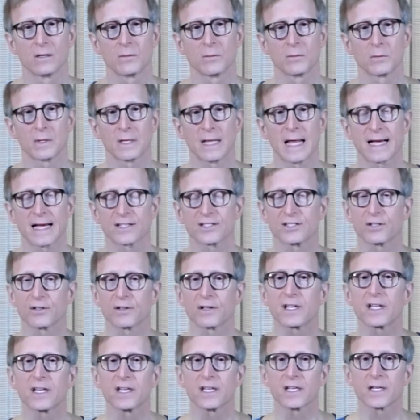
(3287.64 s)
Relax your
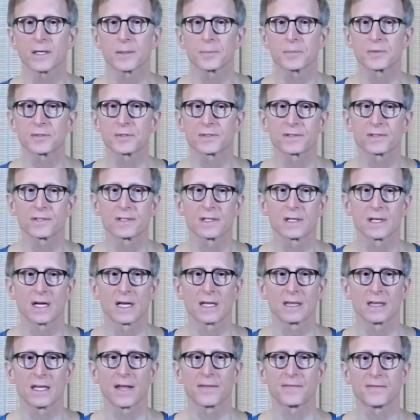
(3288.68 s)
hips
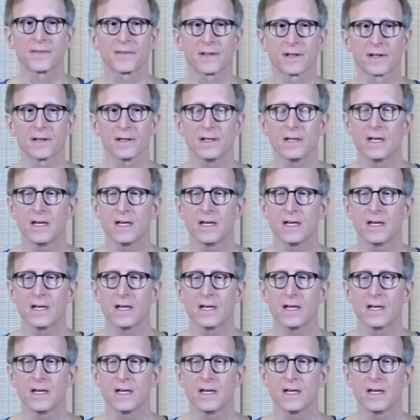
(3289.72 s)
and let the